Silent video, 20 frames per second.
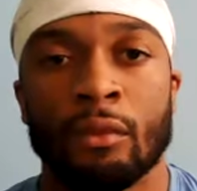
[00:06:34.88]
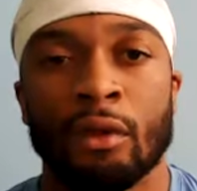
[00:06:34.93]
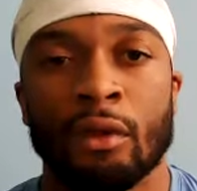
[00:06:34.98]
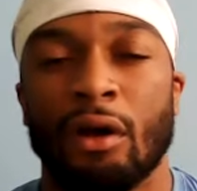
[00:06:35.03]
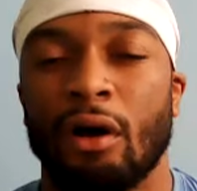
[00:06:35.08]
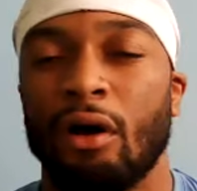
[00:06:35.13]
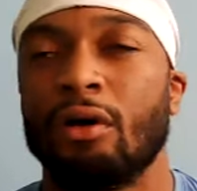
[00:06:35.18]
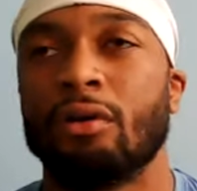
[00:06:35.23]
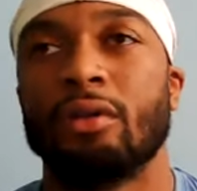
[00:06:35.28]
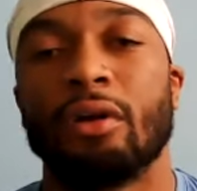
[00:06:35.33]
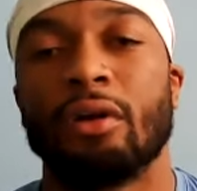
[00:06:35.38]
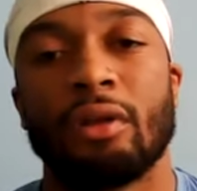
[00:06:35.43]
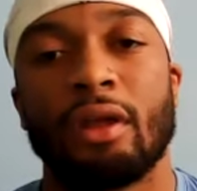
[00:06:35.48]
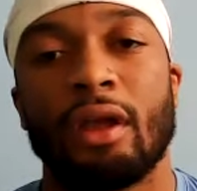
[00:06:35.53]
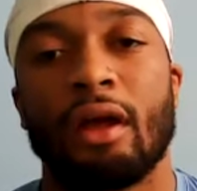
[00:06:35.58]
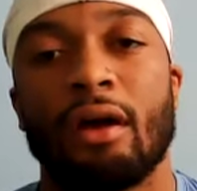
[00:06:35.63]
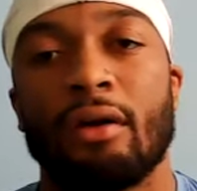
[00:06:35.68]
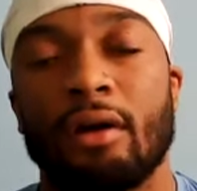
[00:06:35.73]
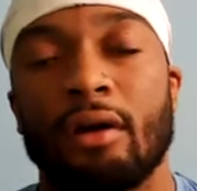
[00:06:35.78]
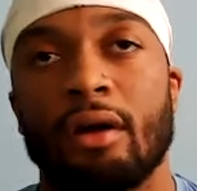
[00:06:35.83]
Oh, no
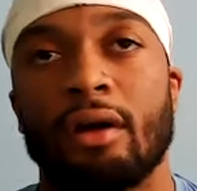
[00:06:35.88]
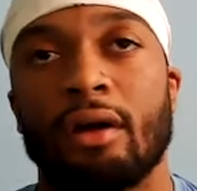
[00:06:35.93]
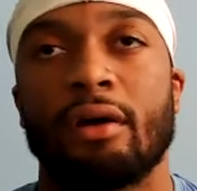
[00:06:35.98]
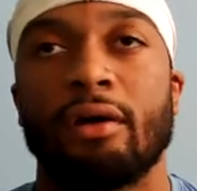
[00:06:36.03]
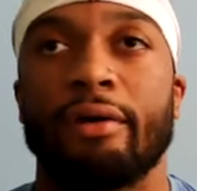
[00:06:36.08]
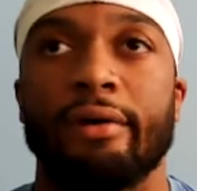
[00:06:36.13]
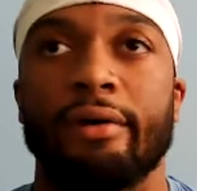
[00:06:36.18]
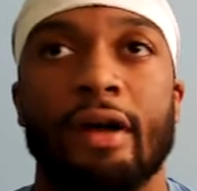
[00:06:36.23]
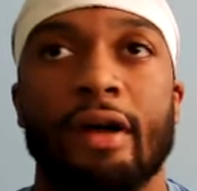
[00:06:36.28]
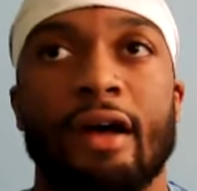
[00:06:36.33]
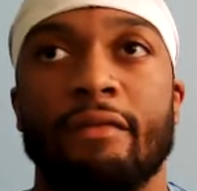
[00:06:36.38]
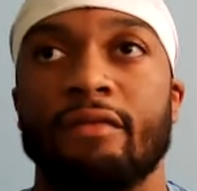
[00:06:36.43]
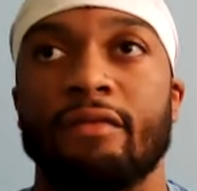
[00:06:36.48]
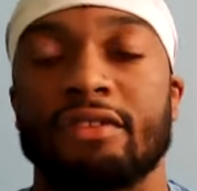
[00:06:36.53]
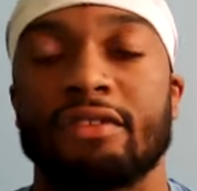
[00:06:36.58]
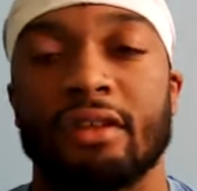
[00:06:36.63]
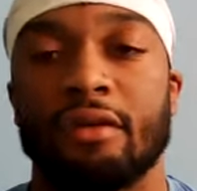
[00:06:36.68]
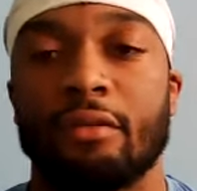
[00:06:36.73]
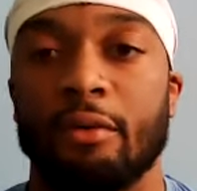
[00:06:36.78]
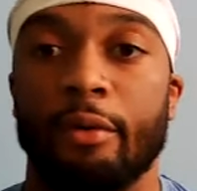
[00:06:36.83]
doubt.
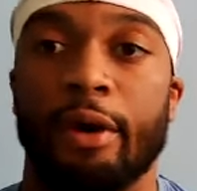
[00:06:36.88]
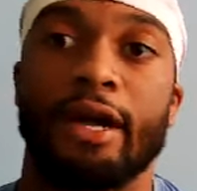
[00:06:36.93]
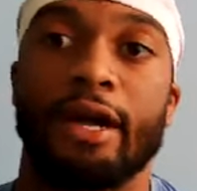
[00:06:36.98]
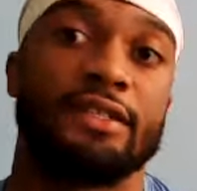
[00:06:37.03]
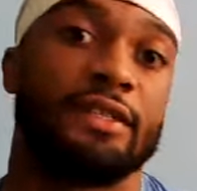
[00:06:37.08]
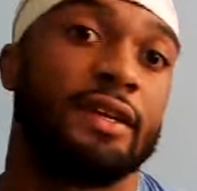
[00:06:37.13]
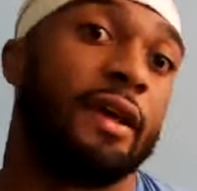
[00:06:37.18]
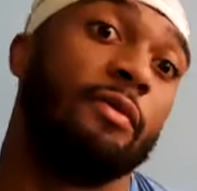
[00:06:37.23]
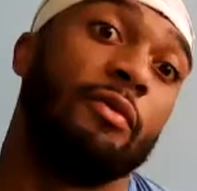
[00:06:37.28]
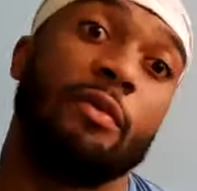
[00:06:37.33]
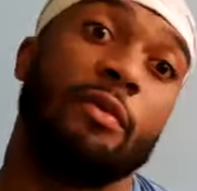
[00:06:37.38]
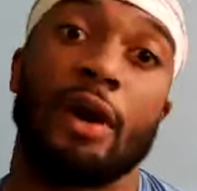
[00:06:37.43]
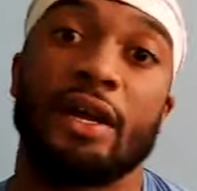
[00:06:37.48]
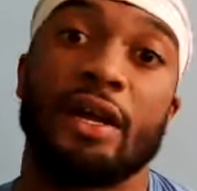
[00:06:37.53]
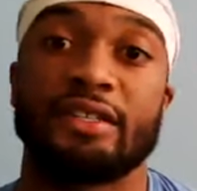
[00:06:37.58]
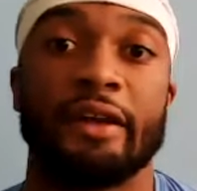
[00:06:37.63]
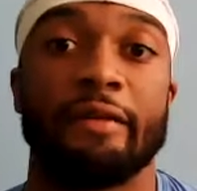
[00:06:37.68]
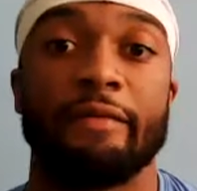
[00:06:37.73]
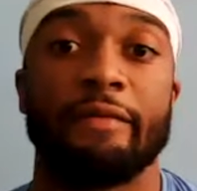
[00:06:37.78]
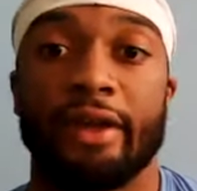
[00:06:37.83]
Obviously, we
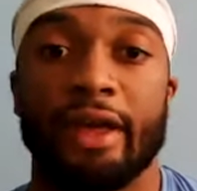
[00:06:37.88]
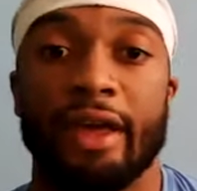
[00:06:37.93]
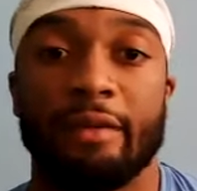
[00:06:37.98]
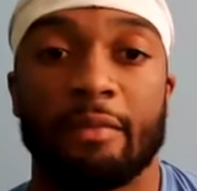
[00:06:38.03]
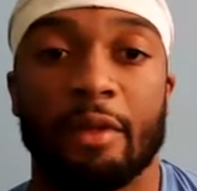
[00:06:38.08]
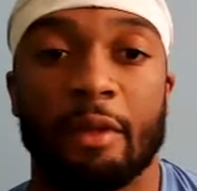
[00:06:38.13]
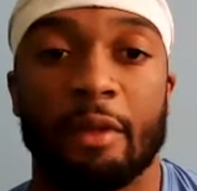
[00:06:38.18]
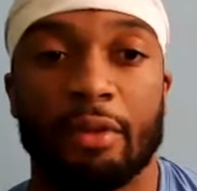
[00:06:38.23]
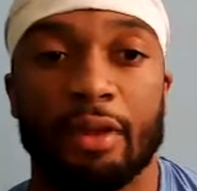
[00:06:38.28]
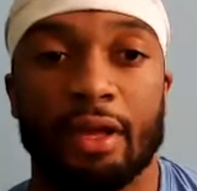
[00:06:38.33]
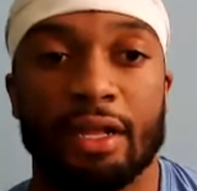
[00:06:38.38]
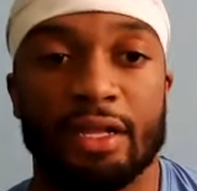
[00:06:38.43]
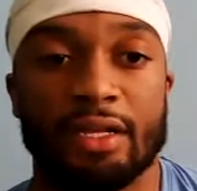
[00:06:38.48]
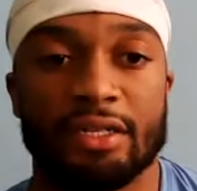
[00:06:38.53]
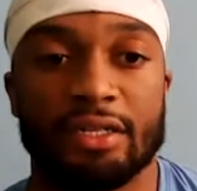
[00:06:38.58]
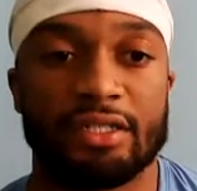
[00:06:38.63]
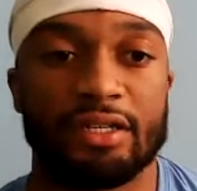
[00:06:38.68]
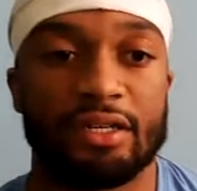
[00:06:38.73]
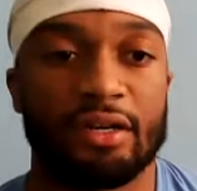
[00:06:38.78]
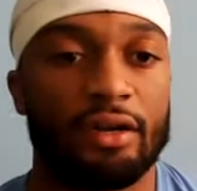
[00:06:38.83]
watched every game they played
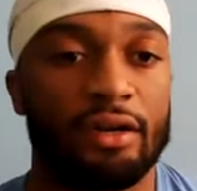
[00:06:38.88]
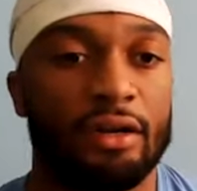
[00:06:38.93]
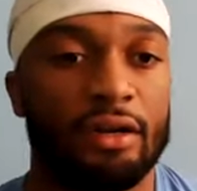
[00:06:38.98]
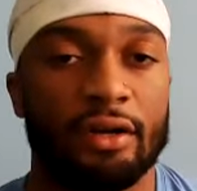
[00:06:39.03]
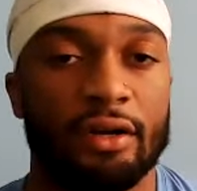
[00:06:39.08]
this year.